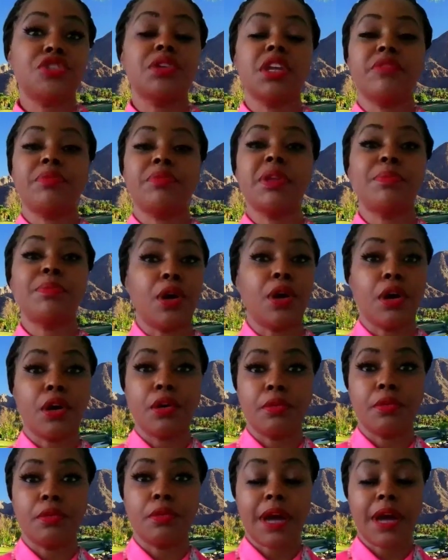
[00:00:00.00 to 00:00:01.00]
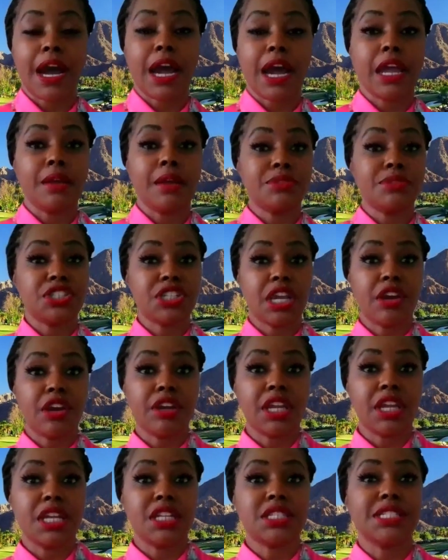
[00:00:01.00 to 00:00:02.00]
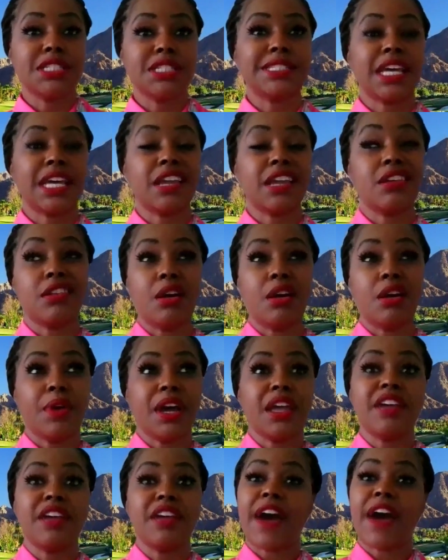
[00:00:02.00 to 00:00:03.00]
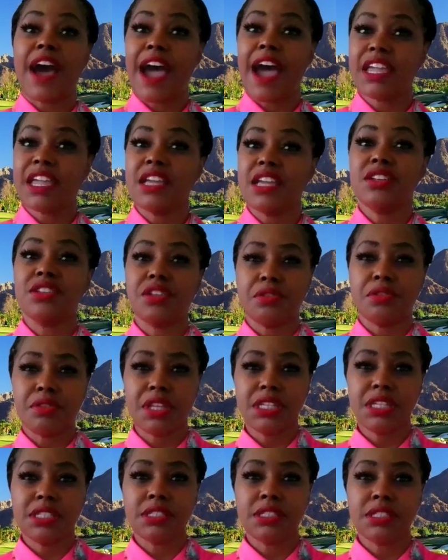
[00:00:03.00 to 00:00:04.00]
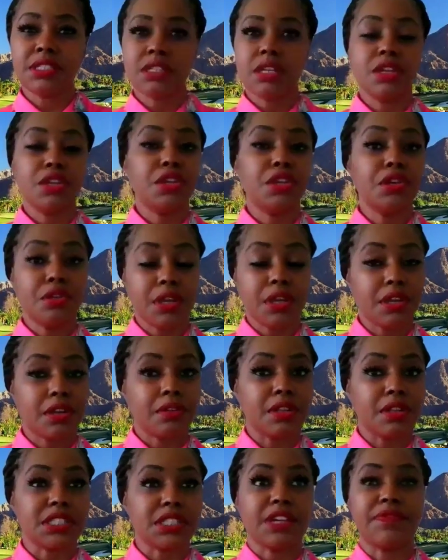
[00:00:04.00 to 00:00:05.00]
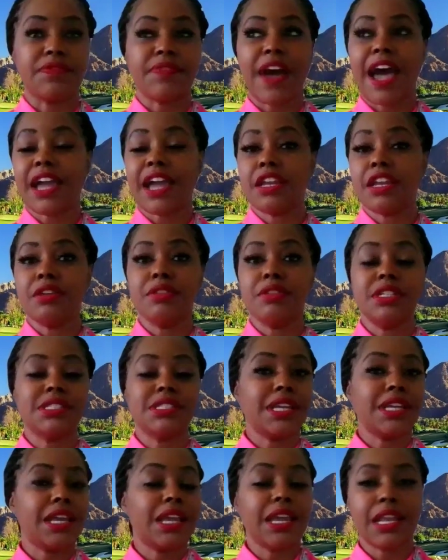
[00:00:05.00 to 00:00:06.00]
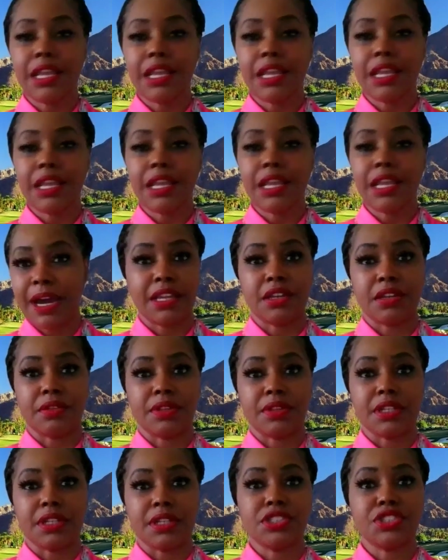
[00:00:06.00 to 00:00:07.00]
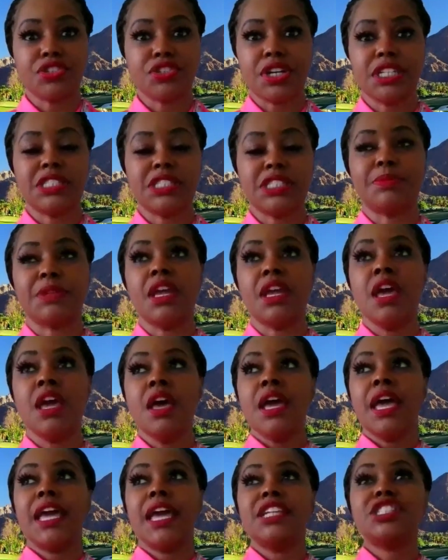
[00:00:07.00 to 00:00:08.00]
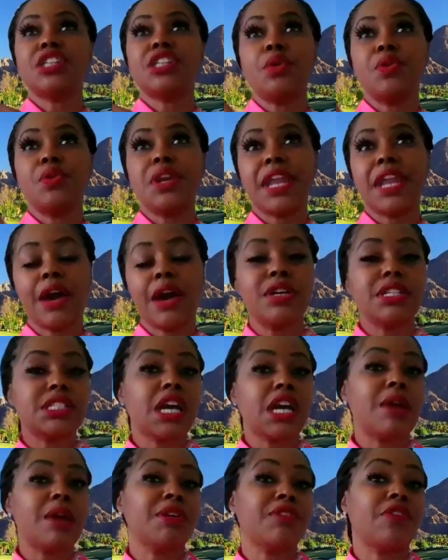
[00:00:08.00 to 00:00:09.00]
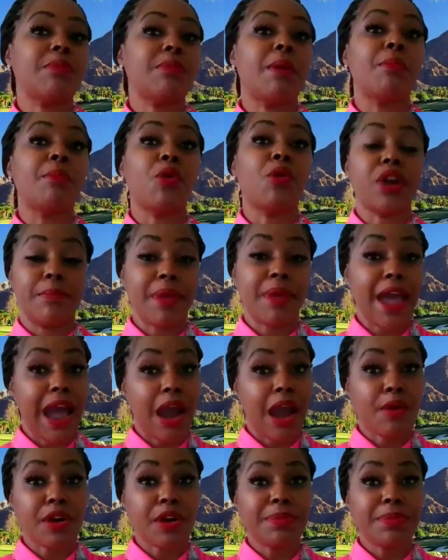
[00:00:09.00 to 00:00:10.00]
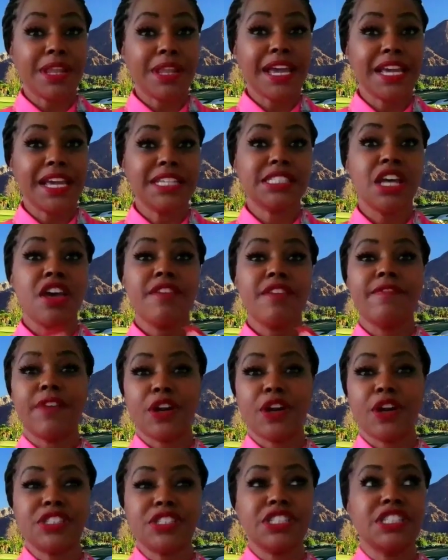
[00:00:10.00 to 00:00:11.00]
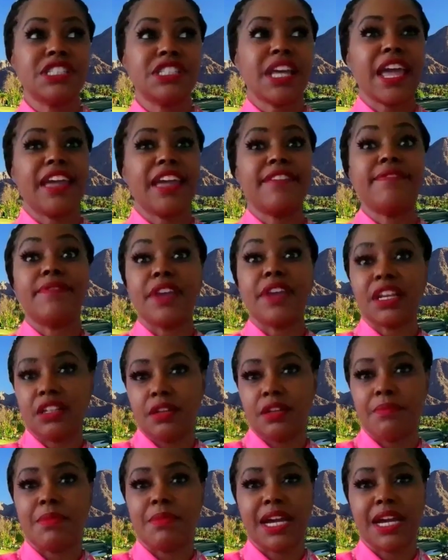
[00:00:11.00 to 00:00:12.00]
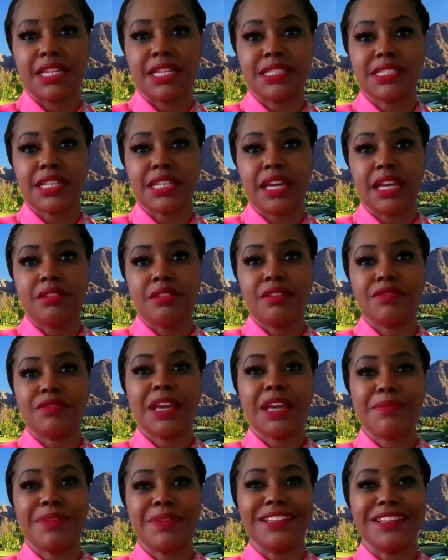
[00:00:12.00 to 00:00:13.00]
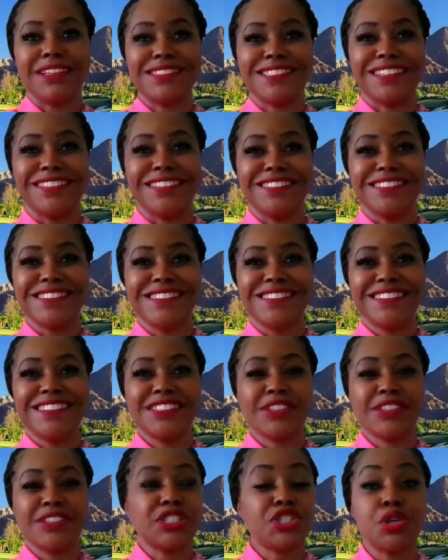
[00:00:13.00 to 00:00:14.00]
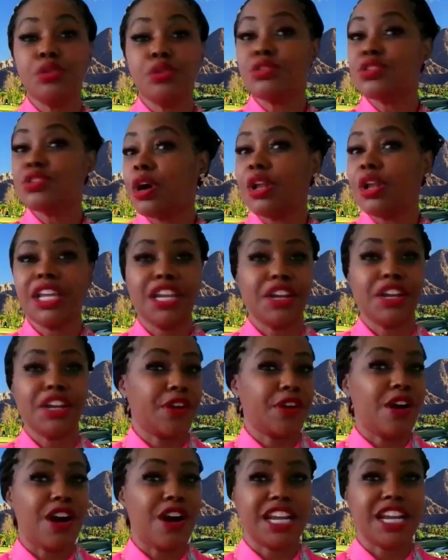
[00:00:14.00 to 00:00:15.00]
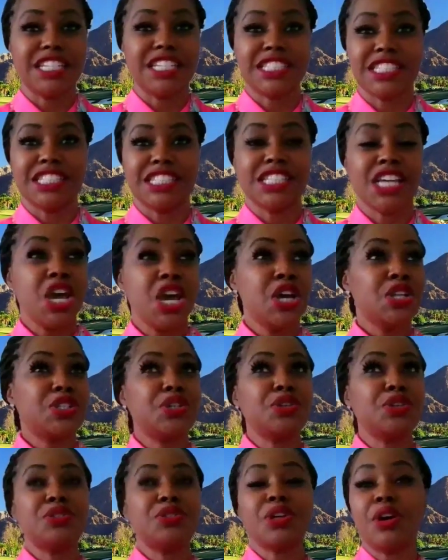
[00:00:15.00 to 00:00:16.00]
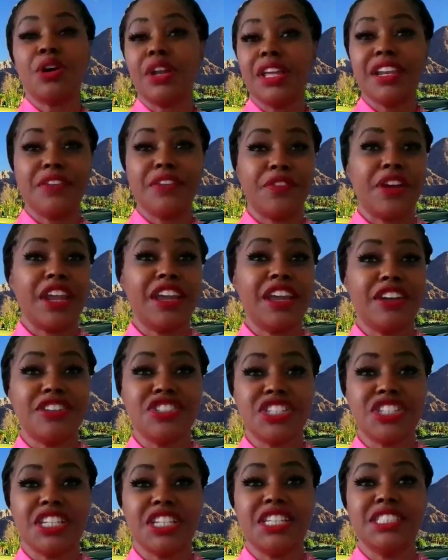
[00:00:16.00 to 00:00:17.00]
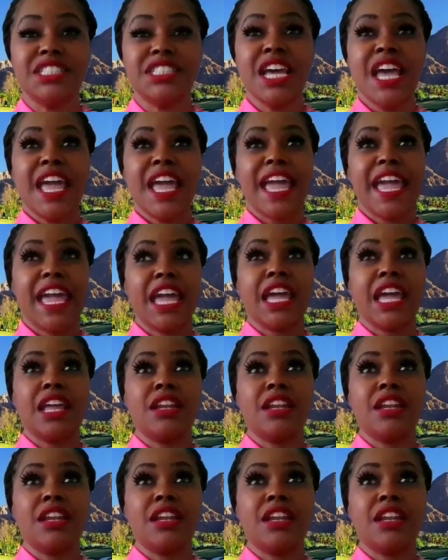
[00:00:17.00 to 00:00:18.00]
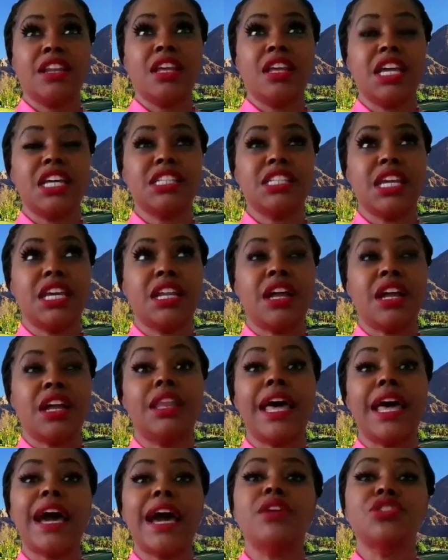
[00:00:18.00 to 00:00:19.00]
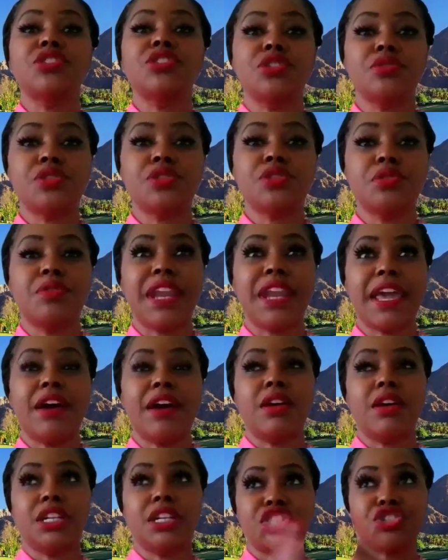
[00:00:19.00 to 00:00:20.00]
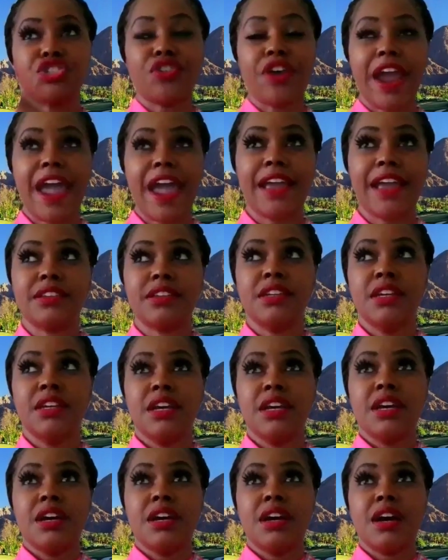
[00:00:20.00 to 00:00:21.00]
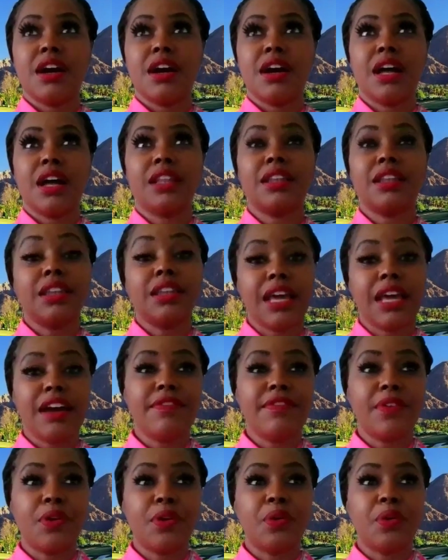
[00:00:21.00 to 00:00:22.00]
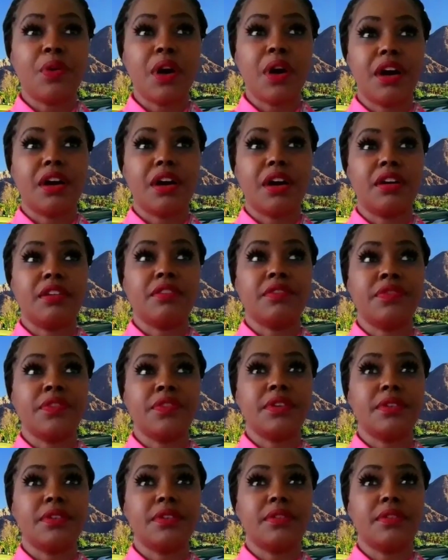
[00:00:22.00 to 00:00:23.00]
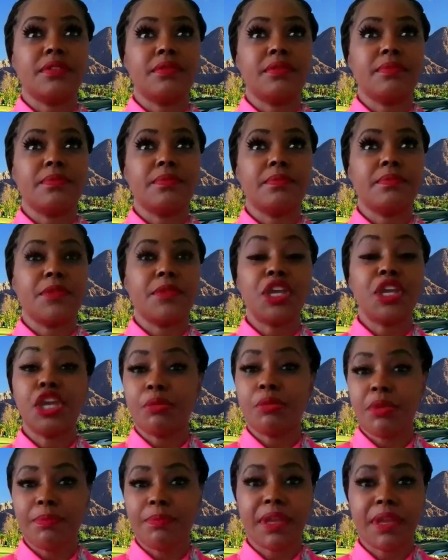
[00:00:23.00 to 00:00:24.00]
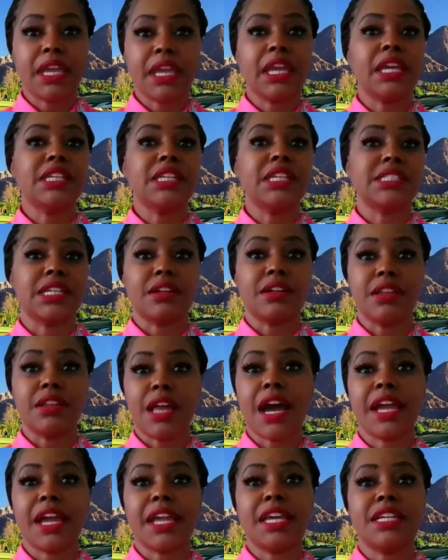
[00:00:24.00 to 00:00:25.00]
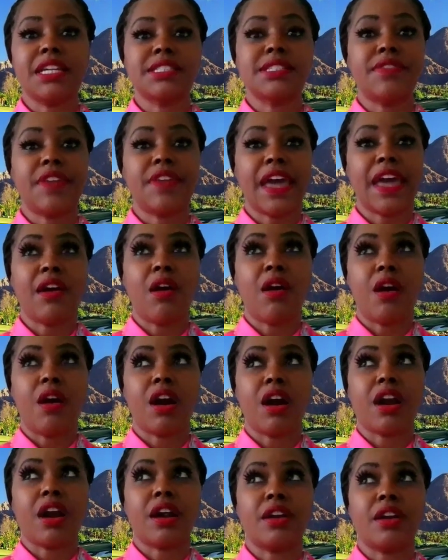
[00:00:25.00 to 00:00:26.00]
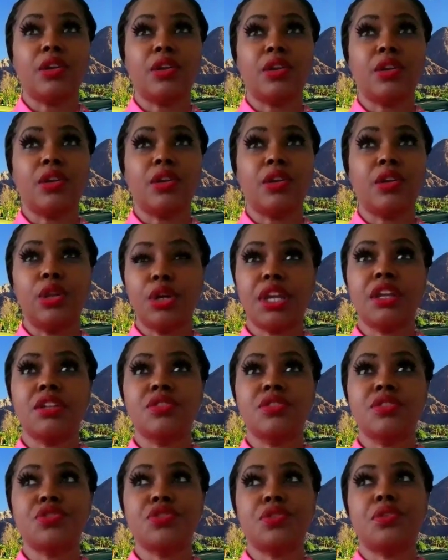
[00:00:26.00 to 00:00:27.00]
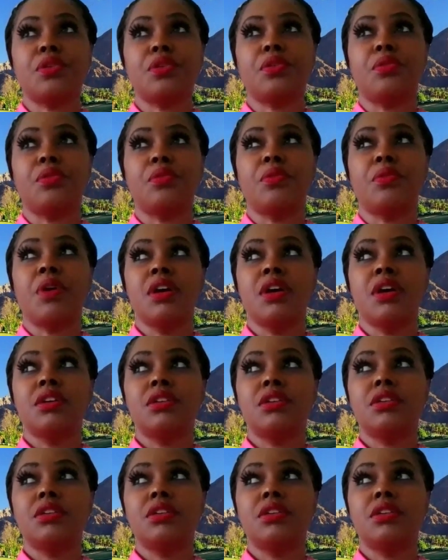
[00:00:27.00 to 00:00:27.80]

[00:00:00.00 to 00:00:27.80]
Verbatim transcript: to give people hope. I am sharing it to say, you know what? If I can do this, you can do this. If I can do this, anybody can do this. Trust me. So now it's coming from a more empowered place versus a victim mindset, if that makes sense. So mm-hmm. it's two totally different audiences, two totally different energies, and it, it allows you to now attract a level of human beings and clients that are looking to